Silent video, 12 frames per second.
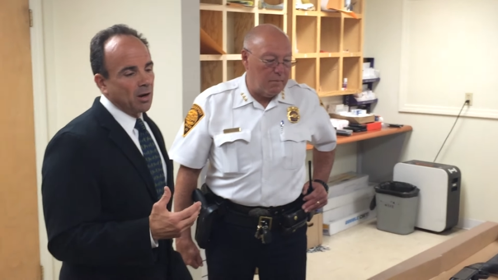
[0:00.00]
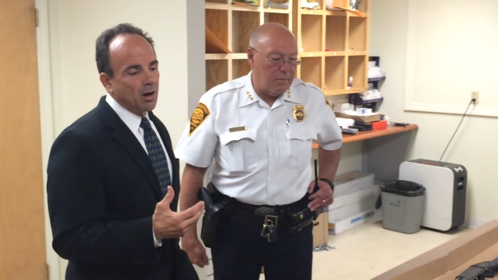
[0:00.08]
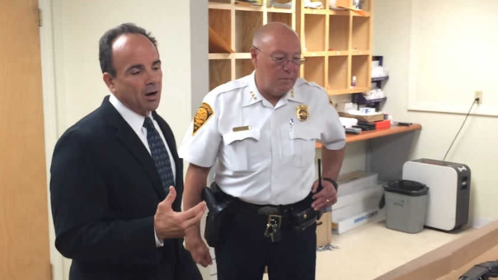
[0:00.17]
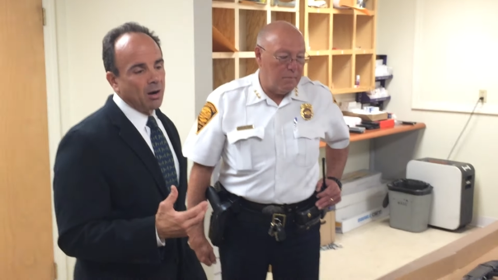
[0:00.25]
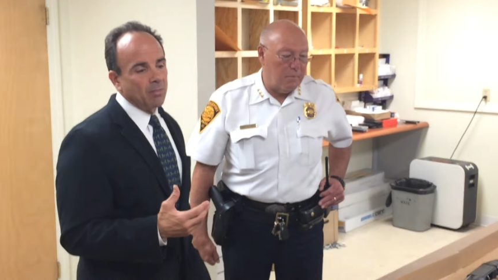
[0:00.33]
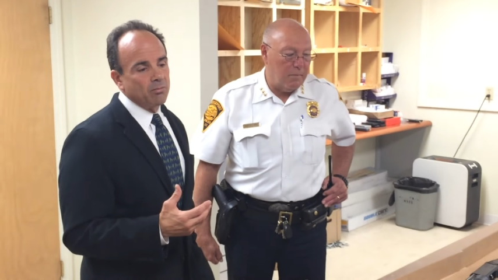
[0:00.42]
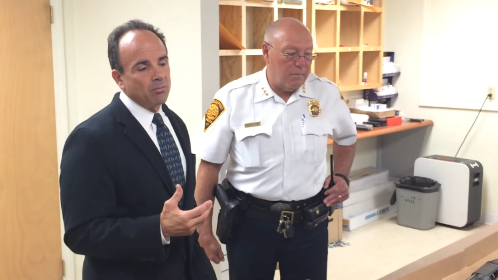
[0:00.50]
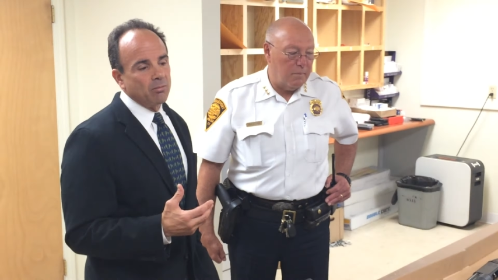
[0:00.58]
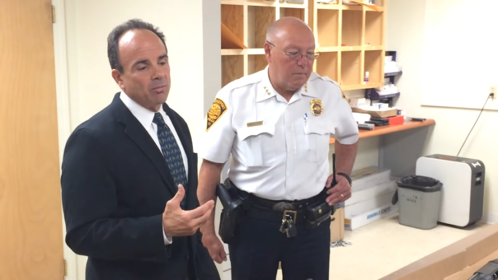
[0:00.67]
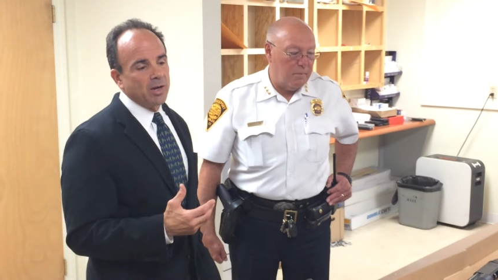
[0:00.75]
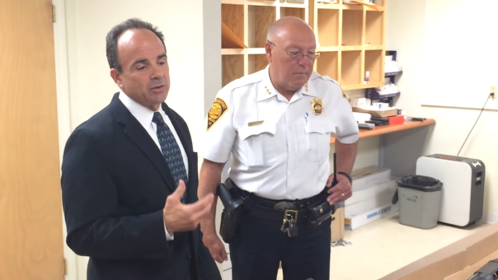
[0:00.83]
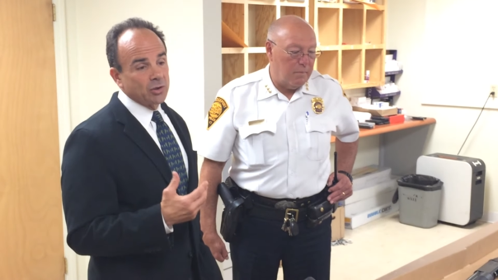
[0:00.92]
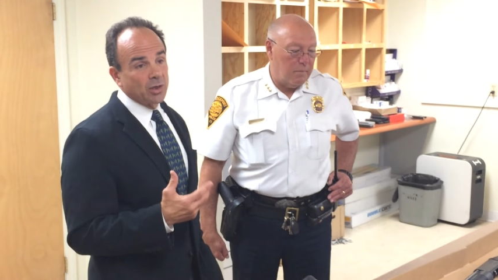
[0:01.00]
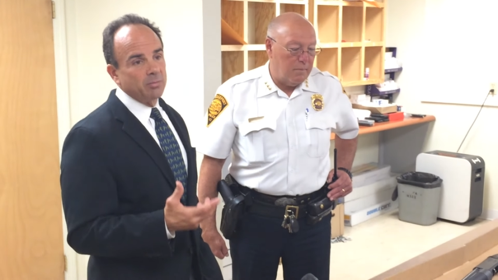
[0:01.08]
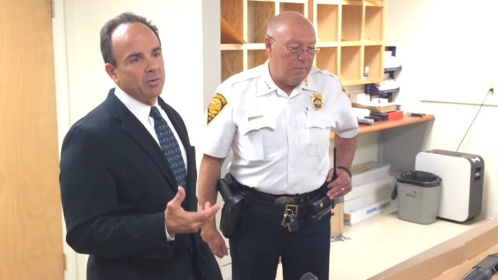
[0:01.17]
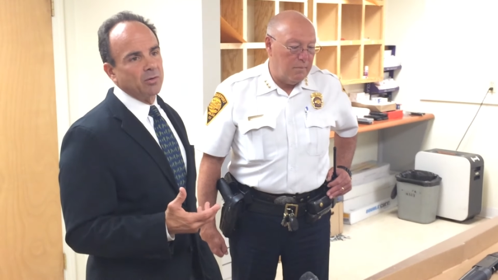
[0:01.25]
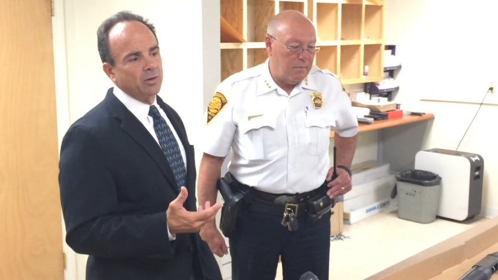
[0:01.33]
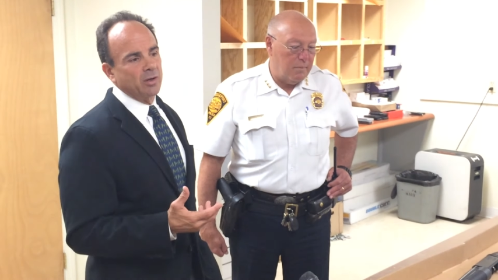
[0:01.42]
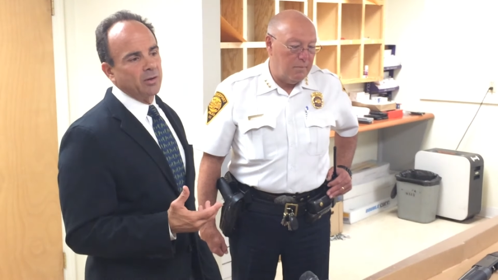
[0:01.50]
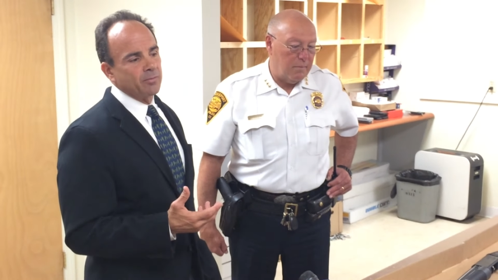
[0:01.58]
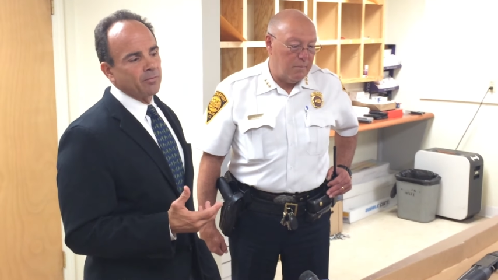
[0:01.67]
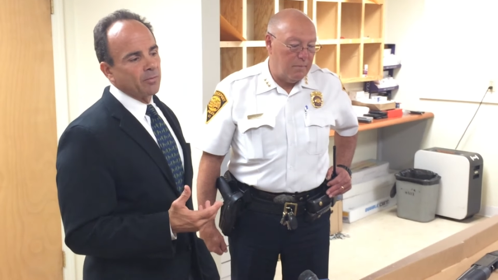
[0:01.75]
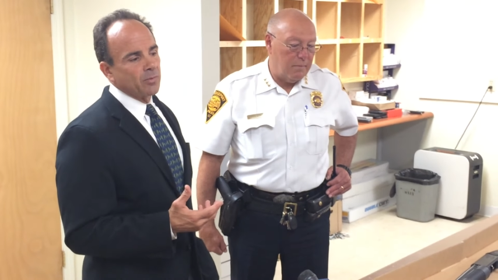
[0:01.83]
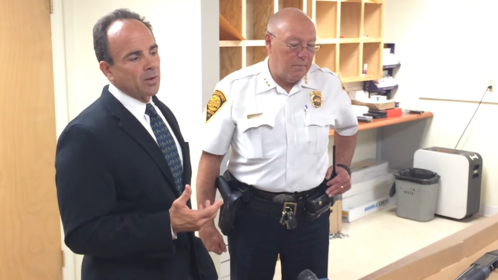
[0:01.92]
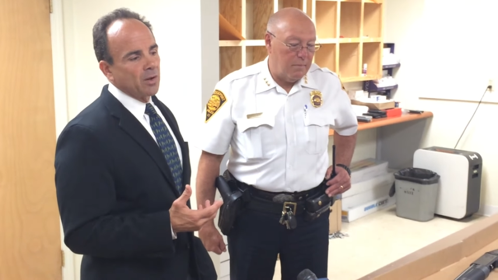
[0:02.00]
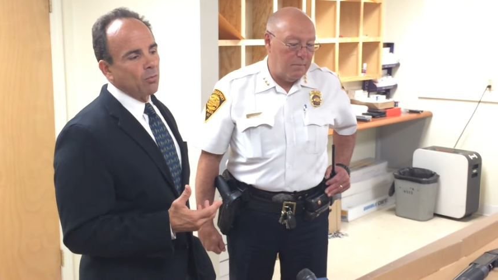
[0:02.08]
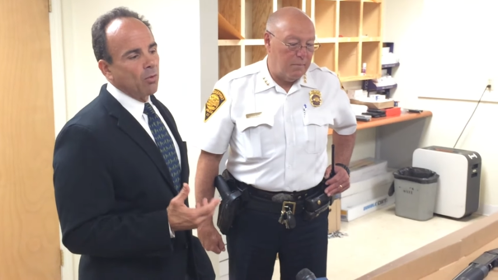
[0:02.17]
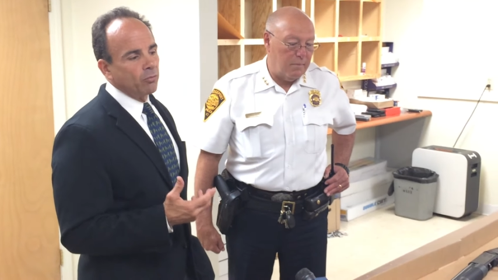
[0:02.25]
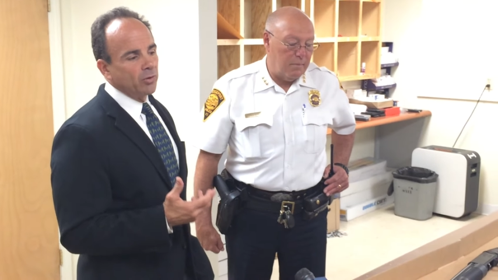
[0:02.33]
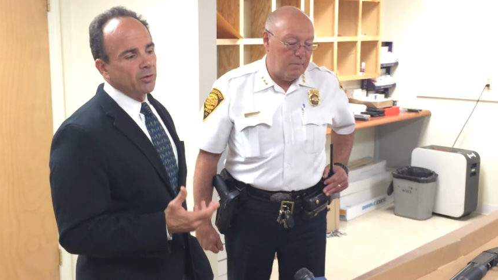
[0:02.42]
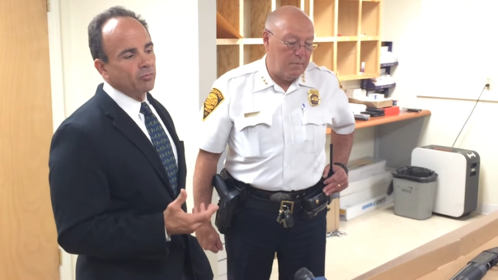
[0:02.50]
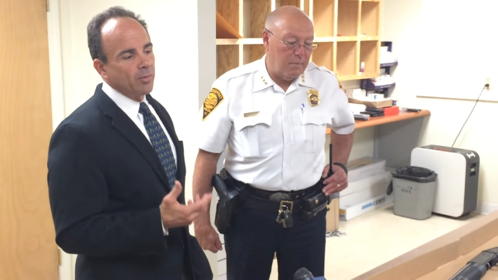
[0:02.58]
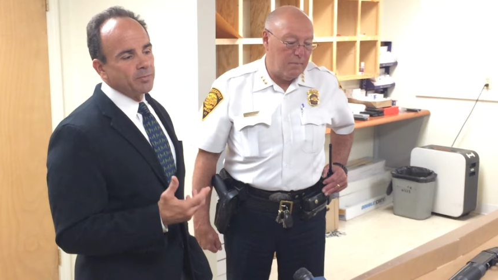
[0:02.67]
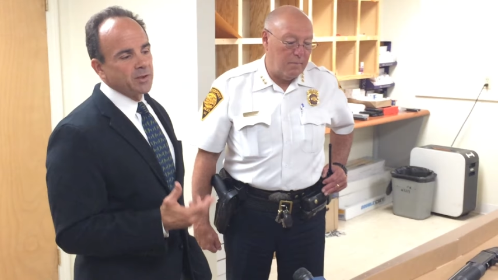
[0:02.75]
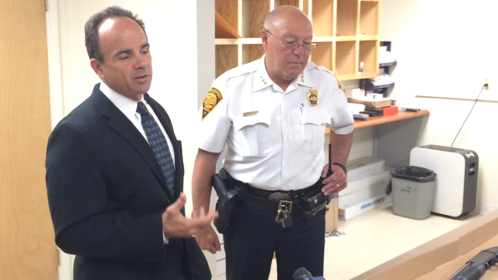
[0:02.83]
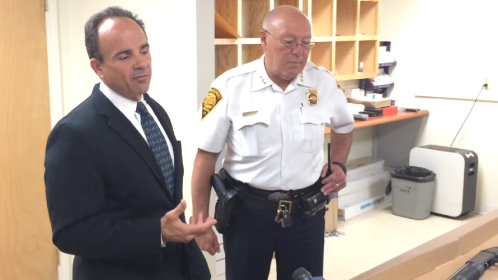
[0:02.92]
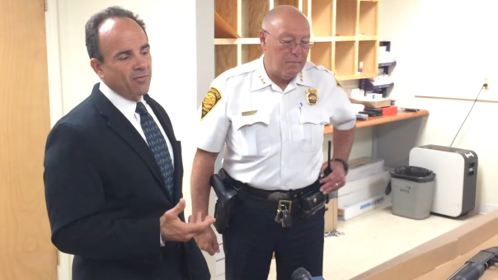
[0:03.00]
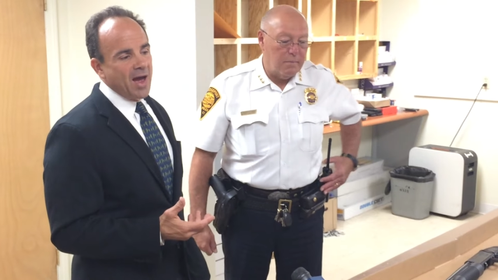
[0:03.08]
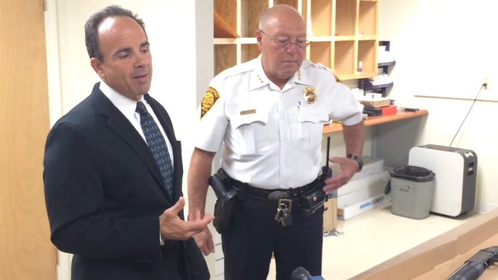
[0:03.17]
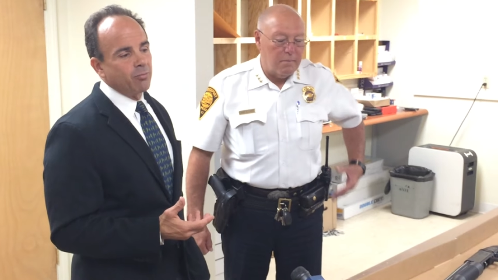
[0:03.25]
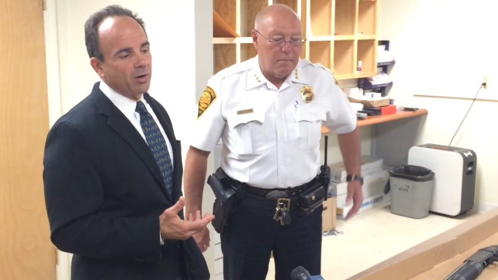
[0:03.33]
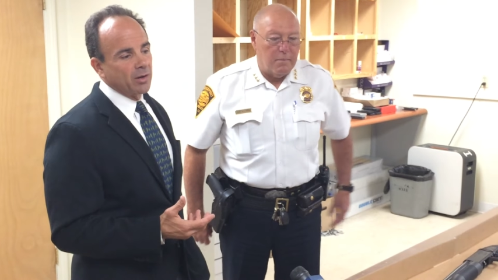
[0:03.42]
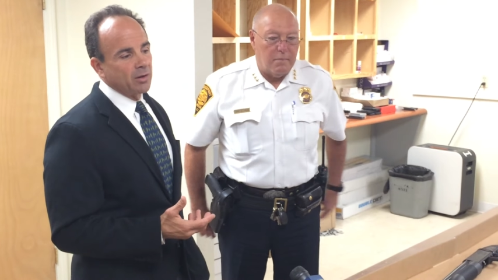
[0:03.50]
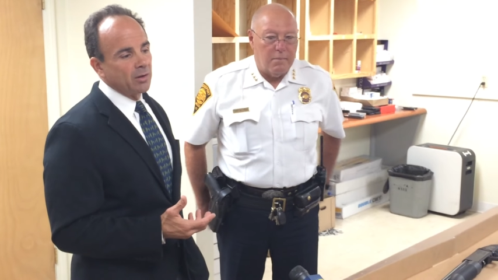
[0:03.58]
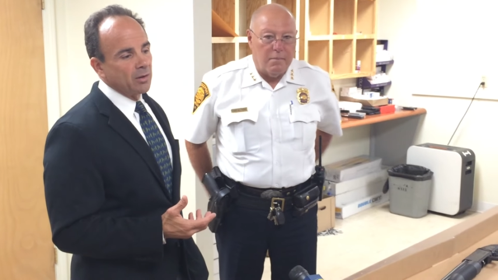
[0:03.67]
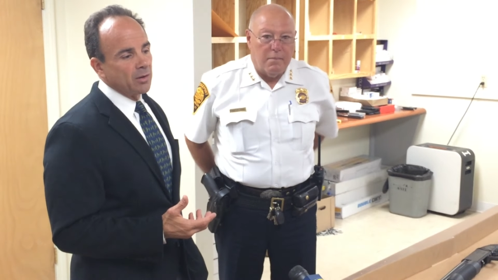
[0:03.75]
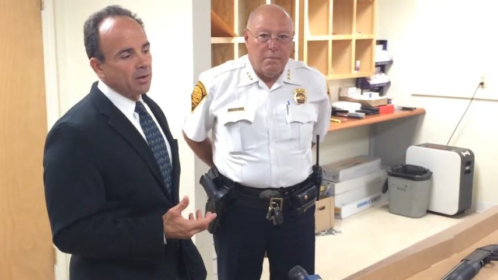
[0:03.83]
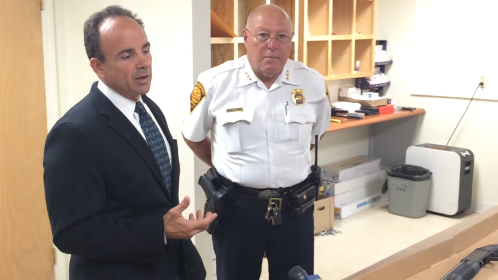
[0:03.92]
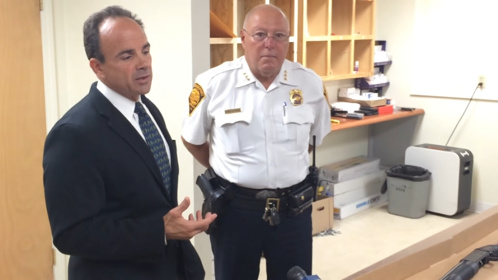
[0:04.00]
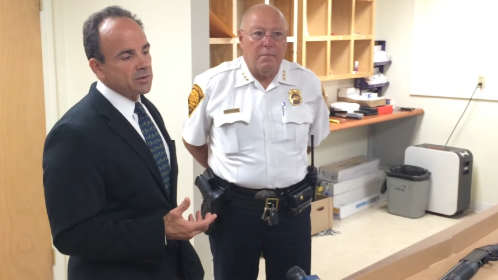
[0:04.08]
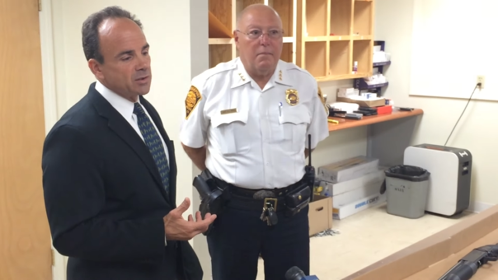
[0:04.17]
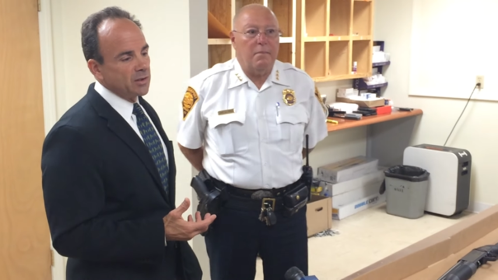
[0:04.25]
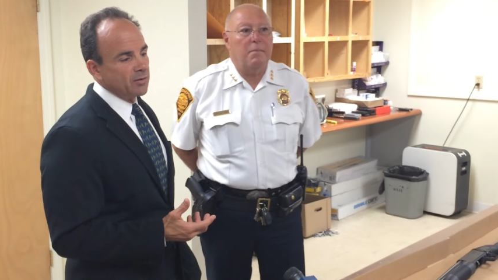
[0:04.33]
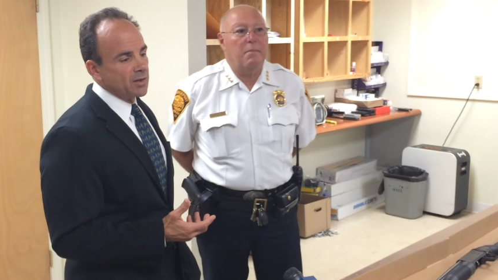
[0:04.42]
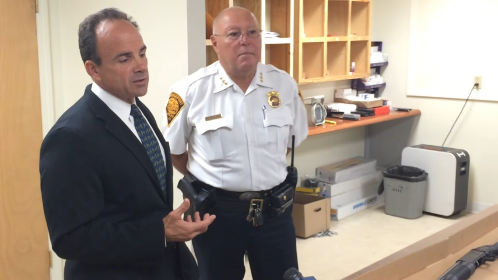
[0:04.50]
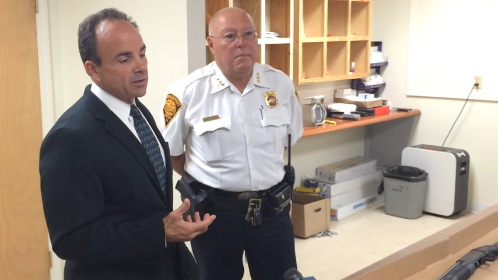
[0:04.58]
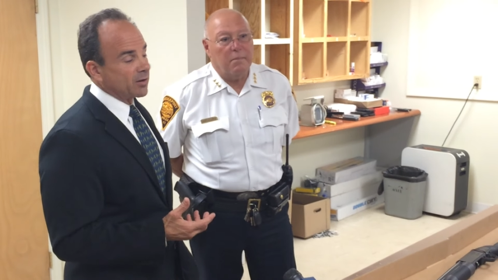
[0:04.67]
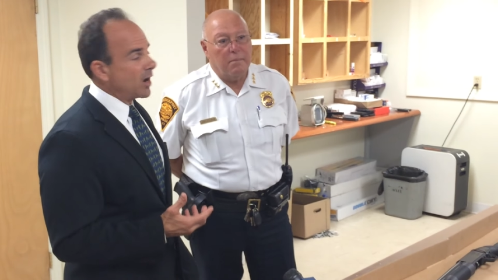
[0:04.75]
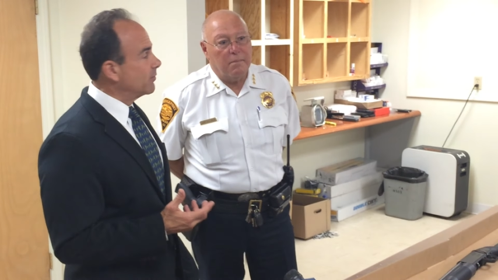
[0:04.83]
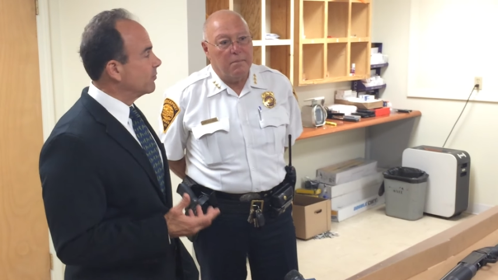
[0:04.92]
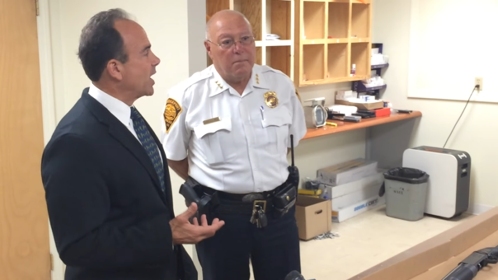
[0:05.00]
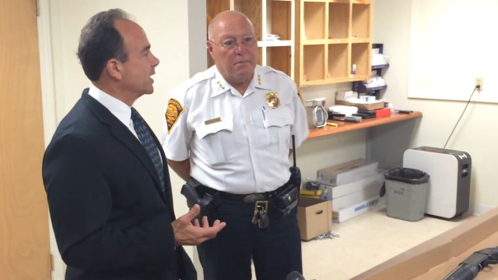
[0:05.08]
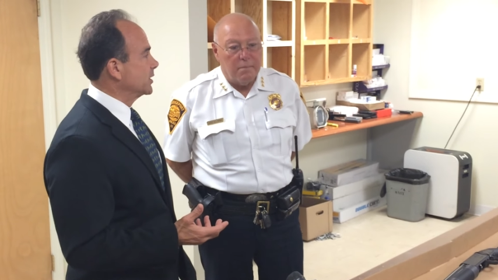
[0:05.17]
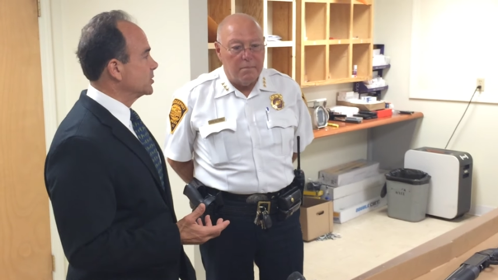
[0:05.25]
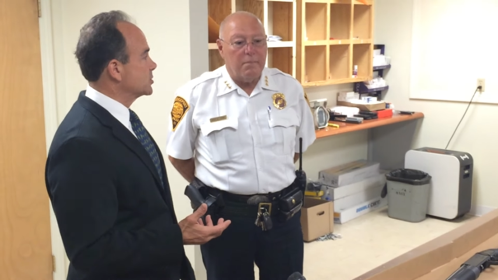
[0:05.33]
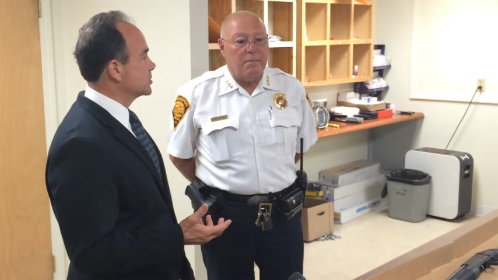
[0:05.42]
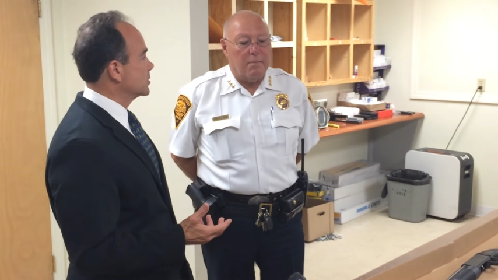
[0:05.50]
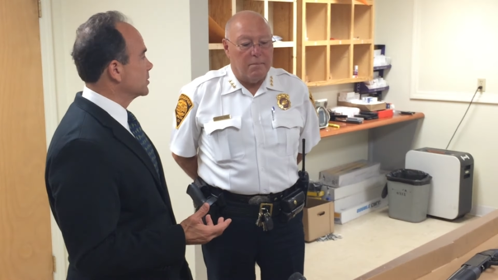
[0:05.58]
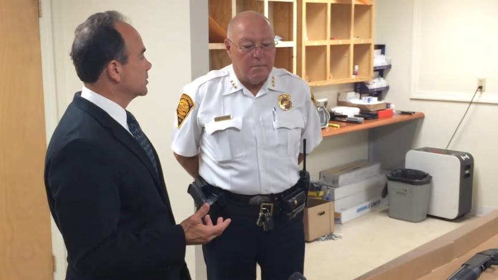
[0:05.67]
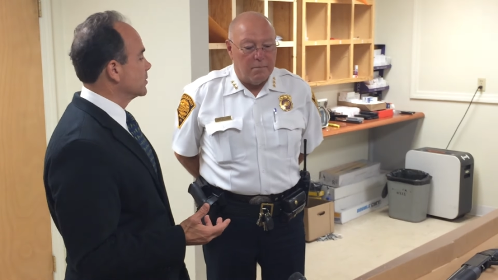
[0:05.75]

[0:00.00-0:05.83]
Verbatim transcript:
Speaker 1: um, as a community, what really rips at the fabric is the is the gun violence